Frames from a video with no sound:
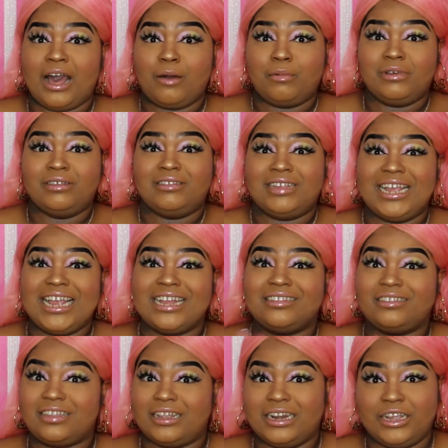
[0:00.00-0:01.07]
I was
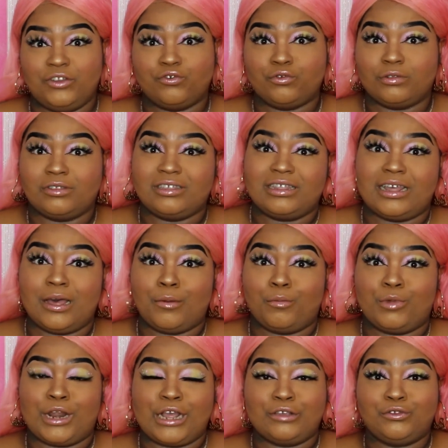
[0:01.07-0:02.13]
instantly drawn to
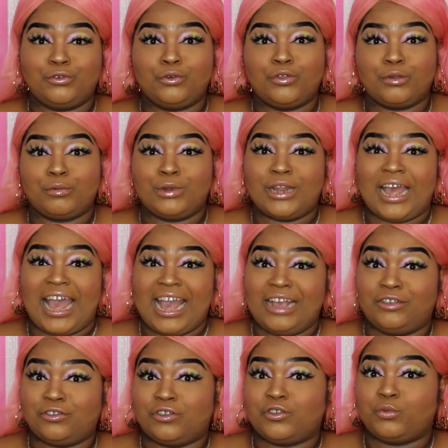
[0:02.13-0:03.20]
them when I saw them on the
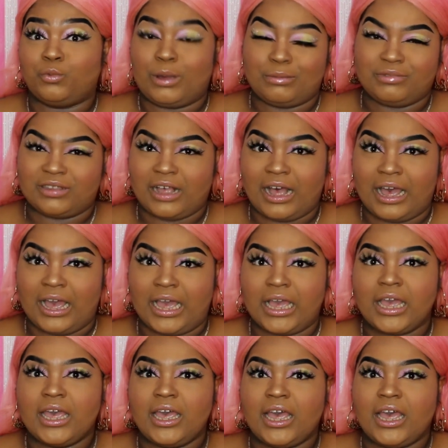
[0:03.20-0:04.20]
ASOS website.